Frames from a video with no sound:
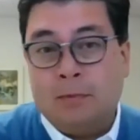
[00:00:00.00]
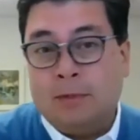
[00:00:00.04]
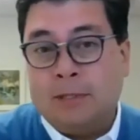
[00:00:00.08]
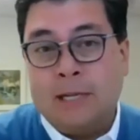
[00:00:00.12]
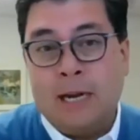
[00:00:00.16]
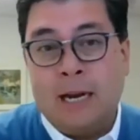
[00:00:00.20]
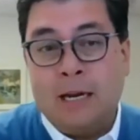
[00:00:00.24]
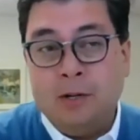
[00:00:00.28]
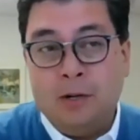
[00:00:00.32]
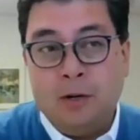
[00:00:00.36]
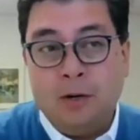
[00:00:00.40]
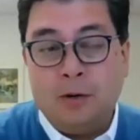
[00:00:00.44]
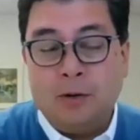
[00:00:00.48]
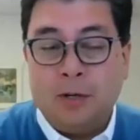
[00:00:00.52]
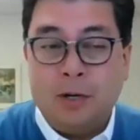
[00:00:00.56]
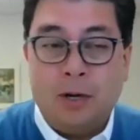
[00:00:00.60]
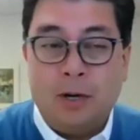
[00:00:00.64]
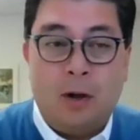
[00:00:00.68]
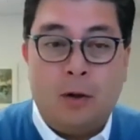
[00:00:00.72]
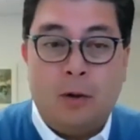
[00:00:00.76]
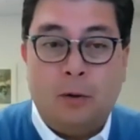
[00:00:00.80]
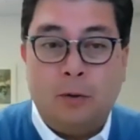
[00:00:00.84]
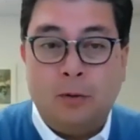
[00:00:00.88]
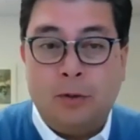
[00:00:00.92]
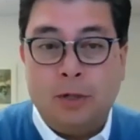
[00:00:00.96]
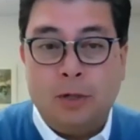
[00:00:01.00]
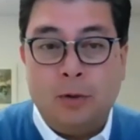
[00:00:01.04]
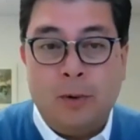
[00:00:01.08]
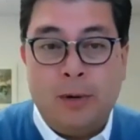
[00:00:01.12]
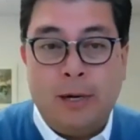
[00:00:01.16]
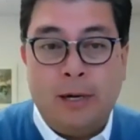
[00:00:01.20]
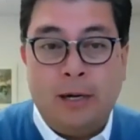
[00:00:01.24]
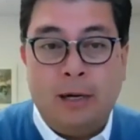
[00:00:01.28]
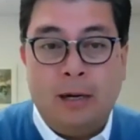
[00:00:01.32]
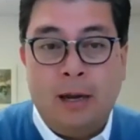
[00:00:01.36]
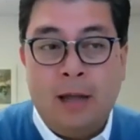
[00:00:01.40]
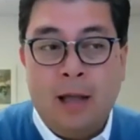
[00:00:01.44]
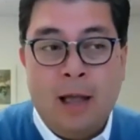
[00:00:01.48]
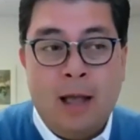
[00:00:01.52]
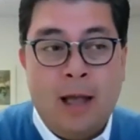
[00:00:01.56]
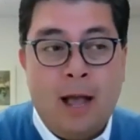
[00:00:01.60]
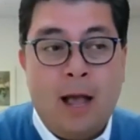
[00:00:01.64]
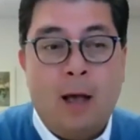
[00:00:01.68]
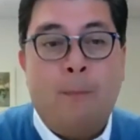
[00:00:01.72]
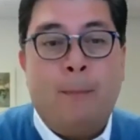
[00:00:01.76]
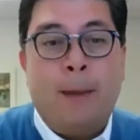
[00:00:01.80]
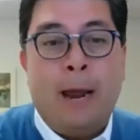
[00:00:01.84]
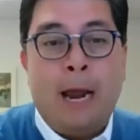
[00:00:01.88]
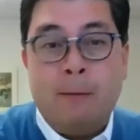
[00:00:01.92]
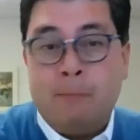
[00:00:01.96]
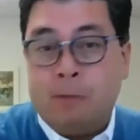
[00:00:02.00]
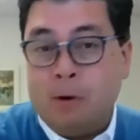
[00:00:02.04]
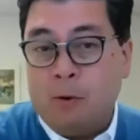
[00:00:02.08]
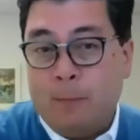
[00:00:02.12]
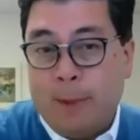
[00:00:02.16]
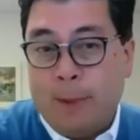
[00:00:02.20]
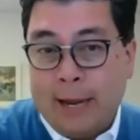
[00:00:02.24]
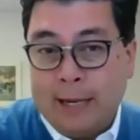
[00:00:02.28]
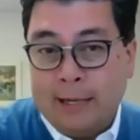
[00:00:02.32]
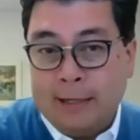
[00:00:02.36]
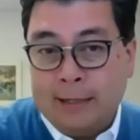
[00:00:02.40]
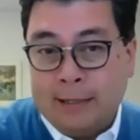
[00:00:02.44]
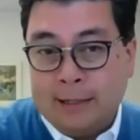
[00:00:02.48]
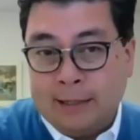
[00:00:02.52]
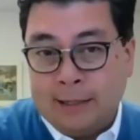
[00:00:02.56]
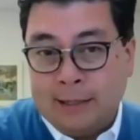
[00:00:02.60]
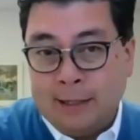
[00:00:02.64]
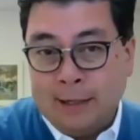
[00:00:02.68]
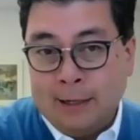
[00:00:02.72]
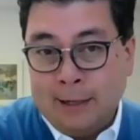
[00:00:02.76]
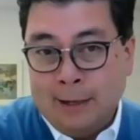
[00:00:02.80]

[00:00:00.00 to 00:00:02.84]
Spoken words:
10 years ago doing a paper-based